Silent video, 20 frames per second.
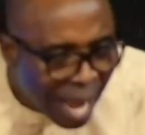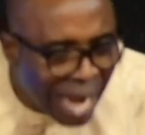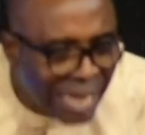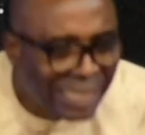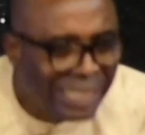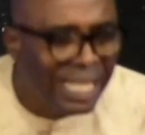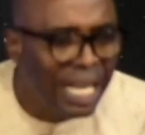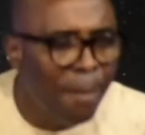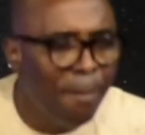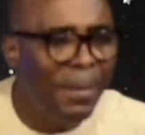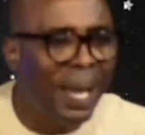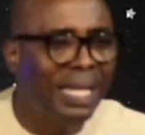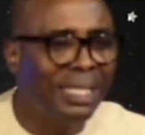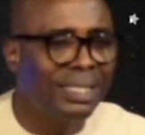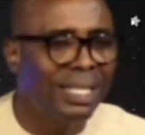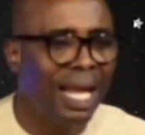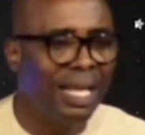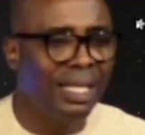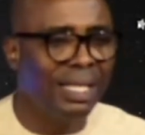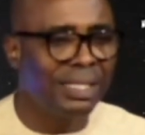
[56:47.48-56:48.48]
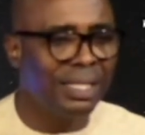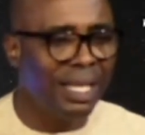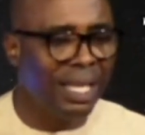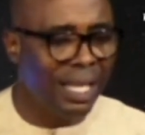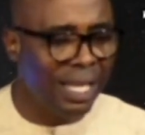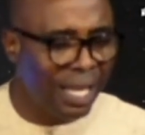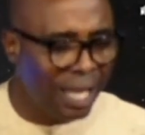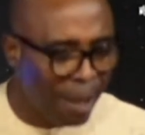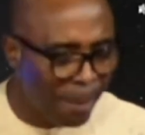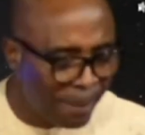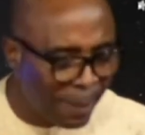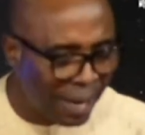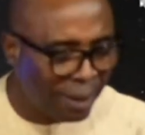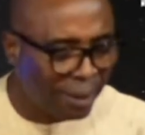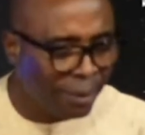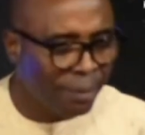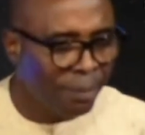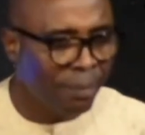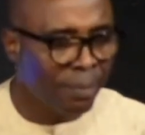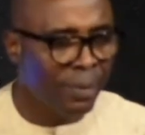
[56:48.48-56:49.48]
And the amen is like this
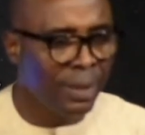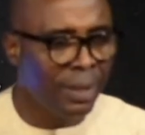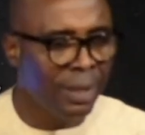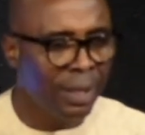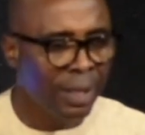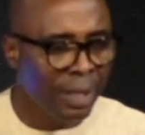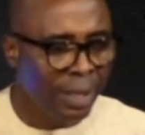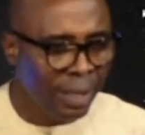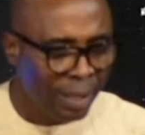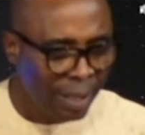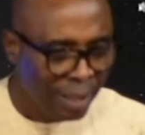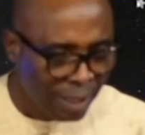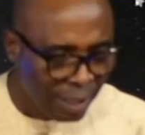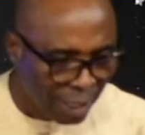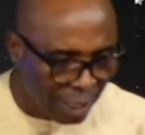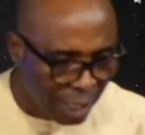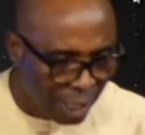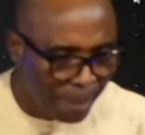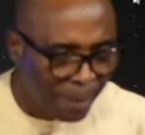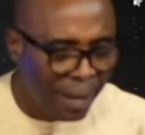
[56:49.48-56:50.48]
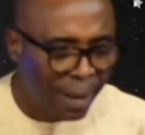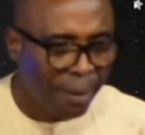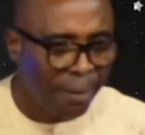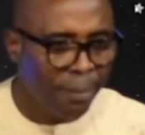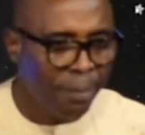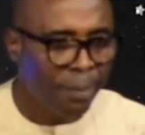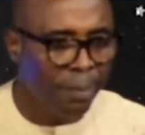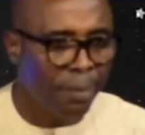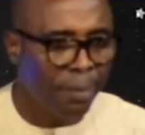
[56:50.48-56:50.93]
Amen. Amen.